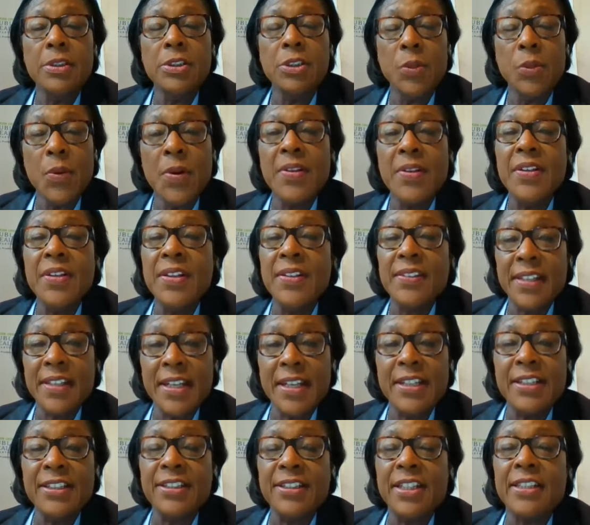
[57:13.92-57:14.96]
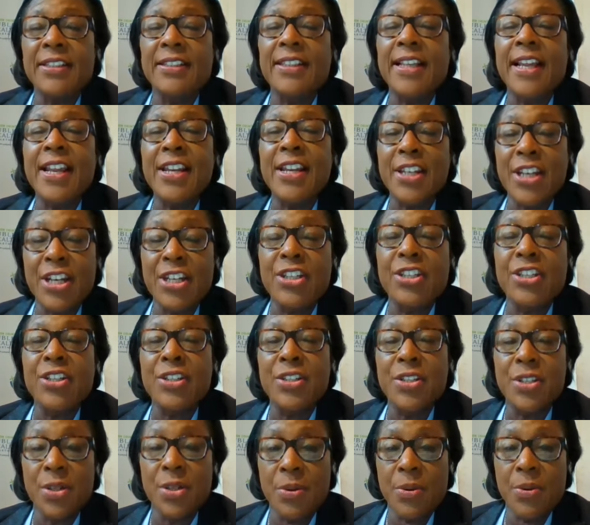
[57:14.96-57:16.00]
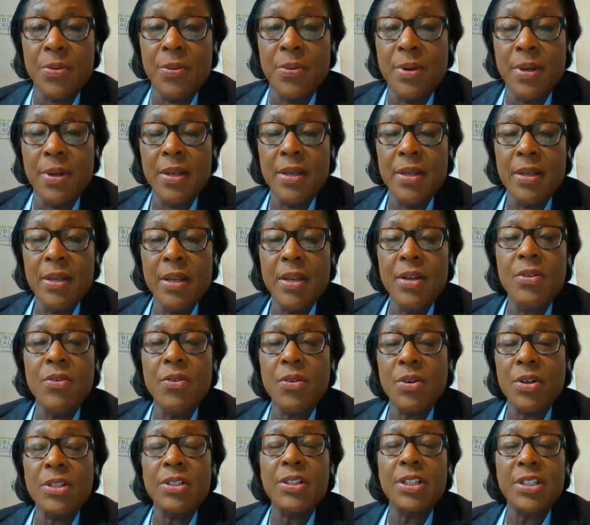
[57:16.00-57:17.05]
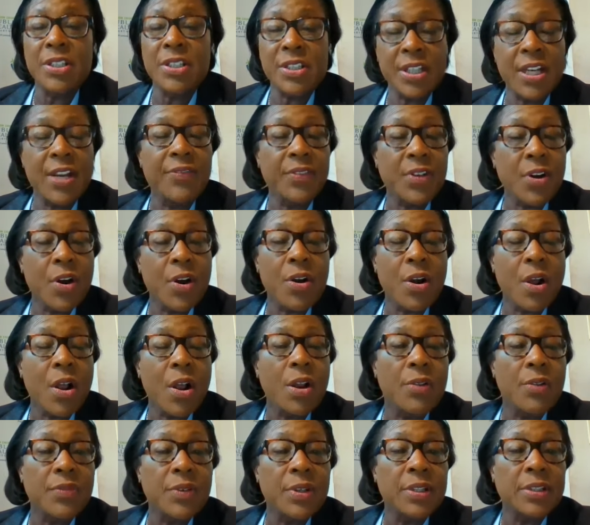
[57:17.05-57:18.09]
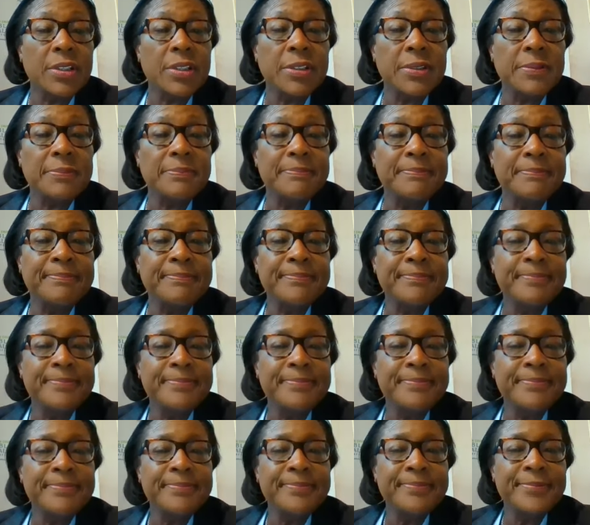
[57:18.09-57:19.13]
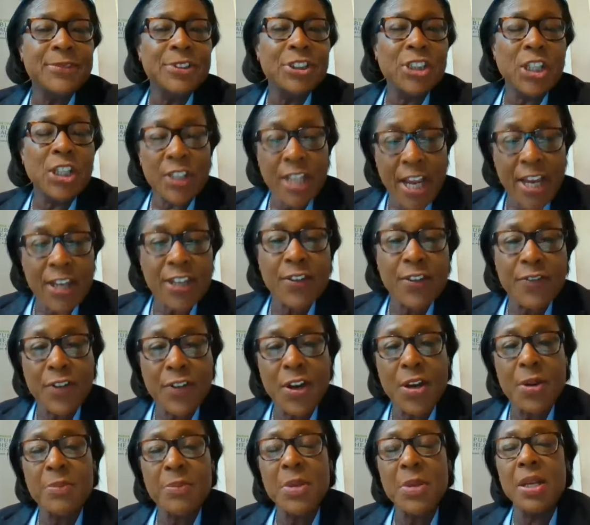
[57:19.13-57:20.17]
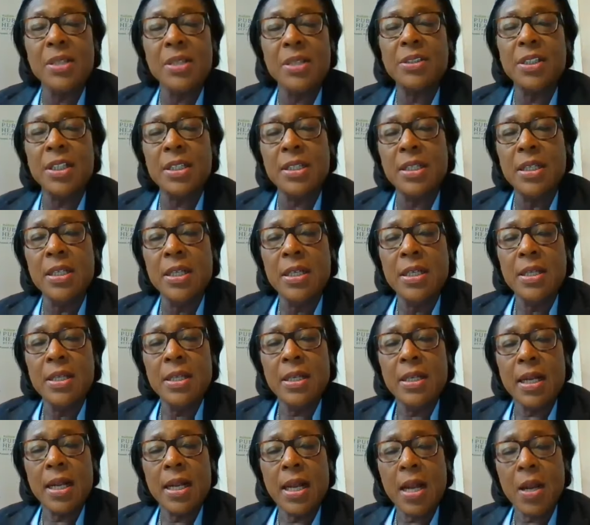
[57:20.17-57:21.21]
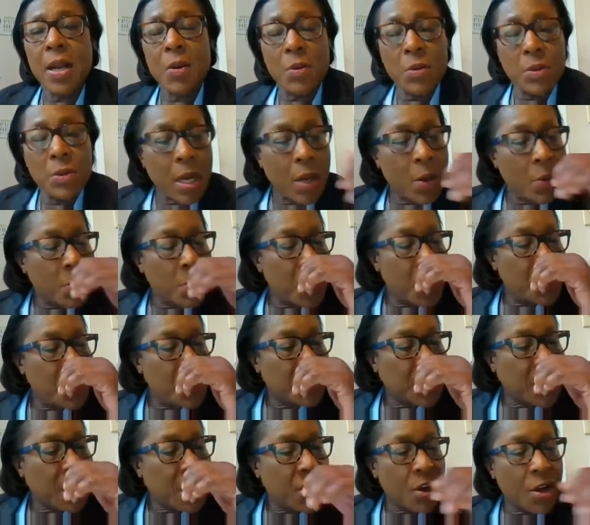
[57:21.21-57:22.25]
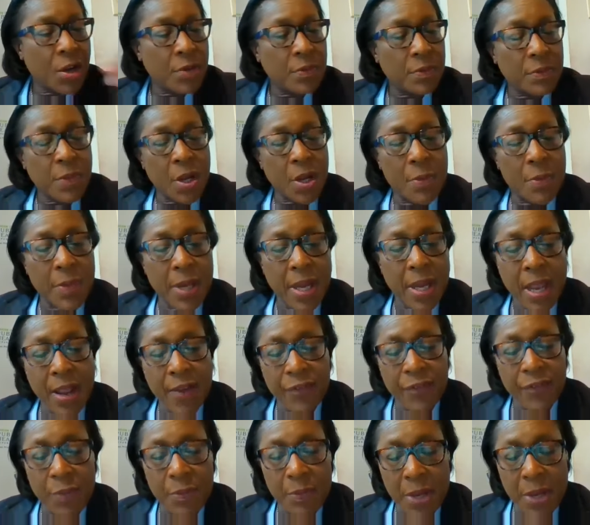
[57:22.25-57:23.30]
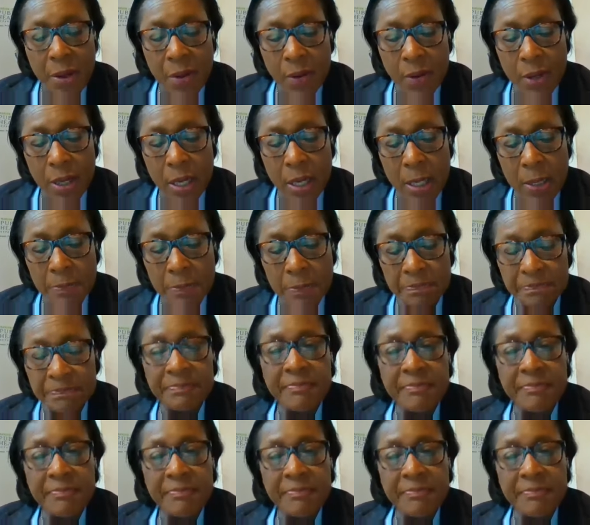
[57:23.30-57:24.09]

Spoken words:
doing the things that they need to do in order to safeguard all of us. So thank you very much. And I will say on behalf of Mayor